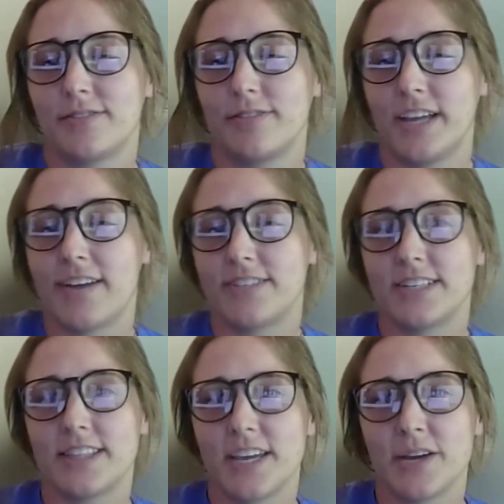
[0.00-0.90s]
we
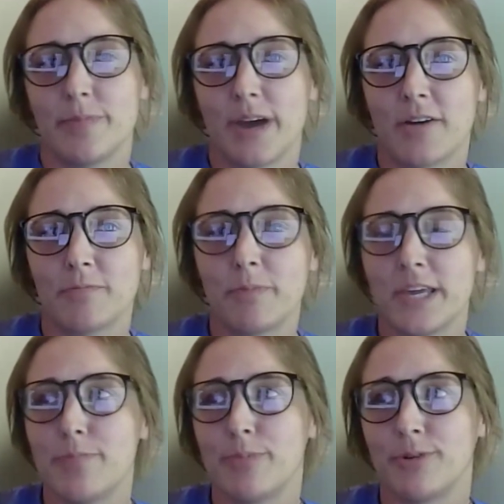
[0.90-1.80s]
have to think
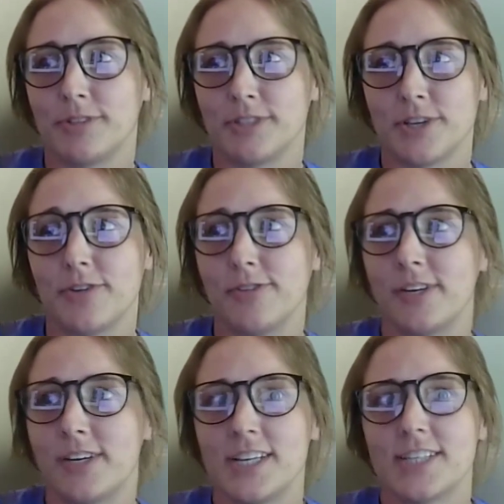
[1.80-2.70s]
about people too.